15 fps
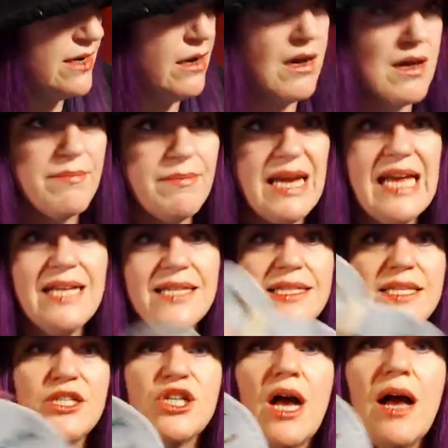on my
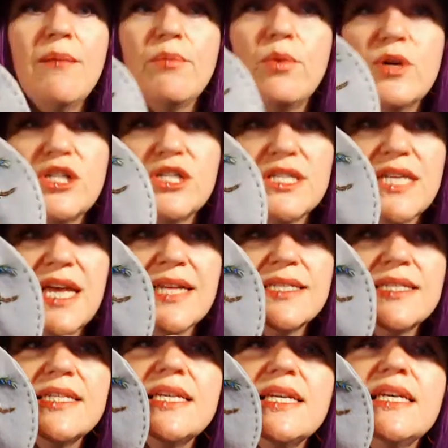Etsy shop, which is
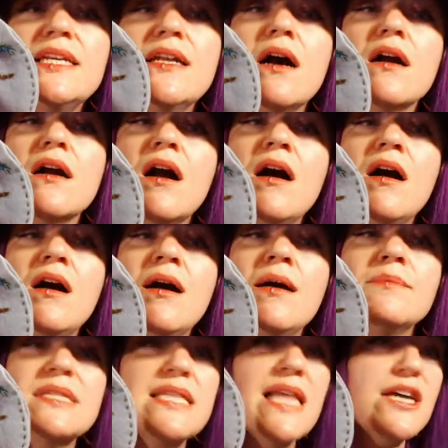
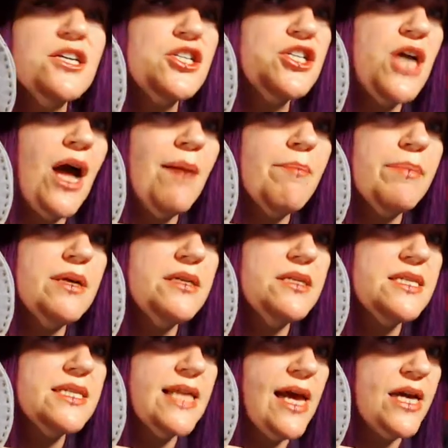
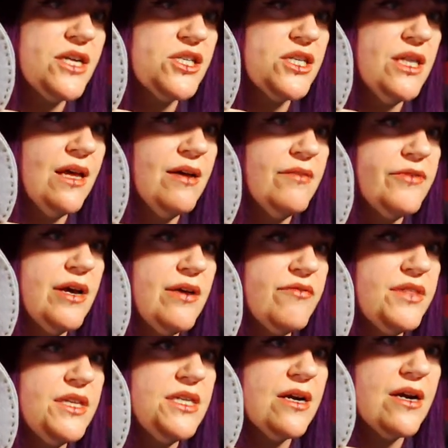
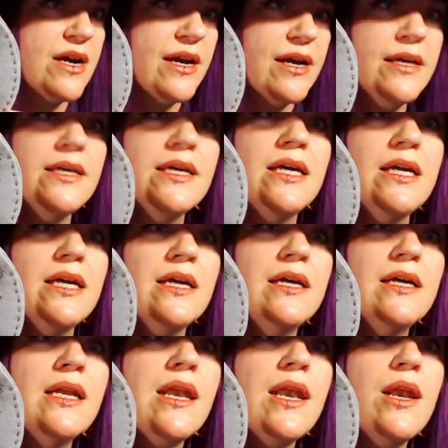etsy.com/shop/Loveofthedark.
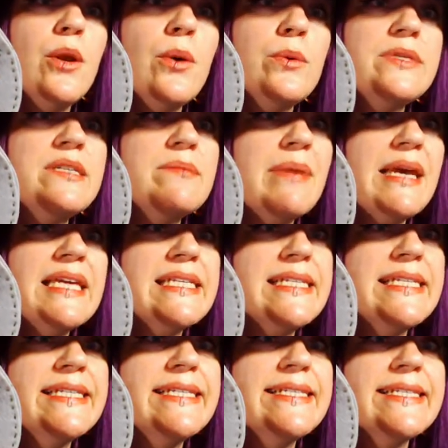No
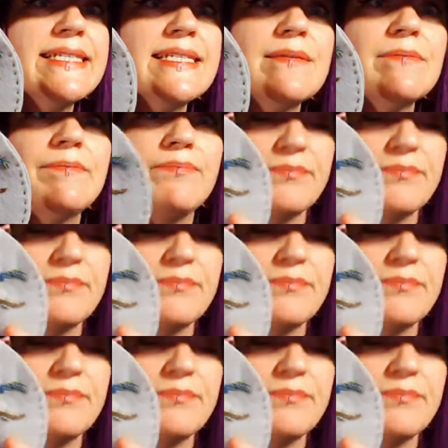spaces.